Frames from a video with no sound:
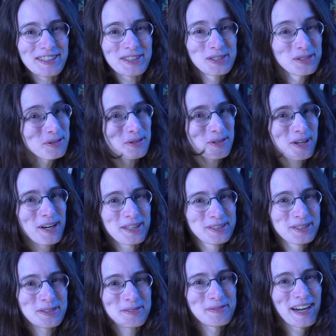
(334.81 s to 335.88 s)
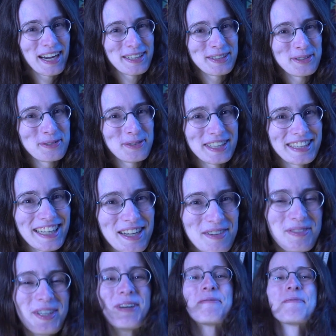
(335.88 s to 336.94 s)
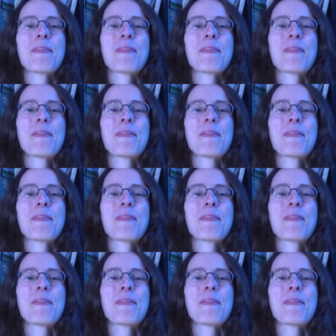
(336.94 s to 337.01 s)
duo costume I do with him